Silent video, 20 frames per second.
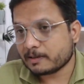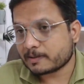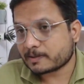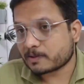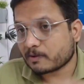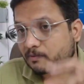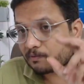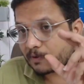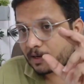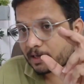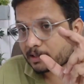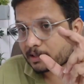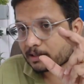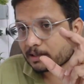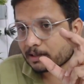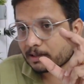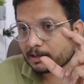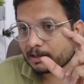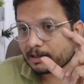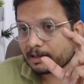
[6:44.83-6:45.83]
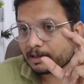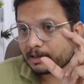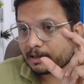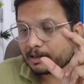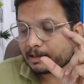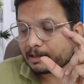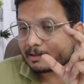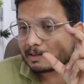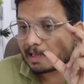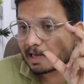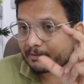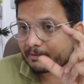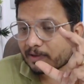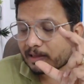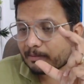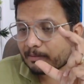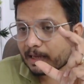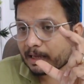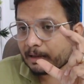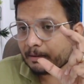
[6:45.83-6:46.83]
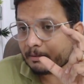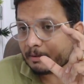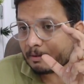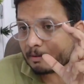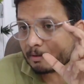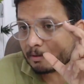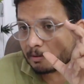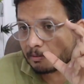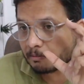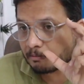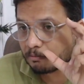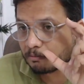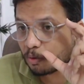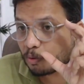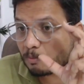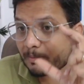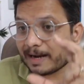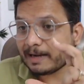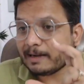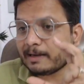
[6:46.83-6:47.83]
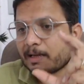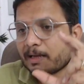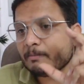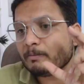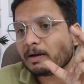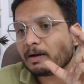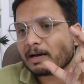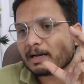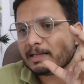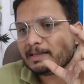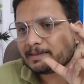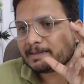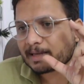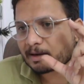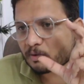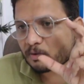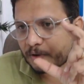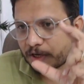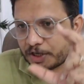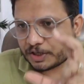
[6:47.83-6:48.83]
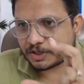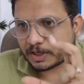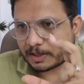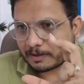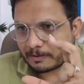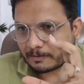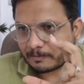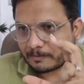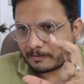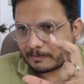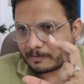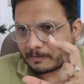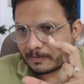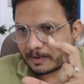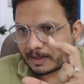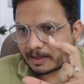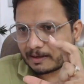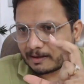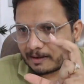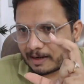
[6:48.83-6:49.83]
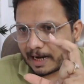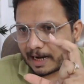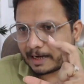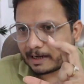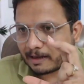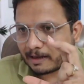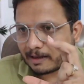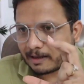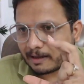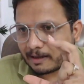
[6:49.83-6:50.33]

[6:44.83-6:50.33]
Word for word: So first there will be momentum conservation, right?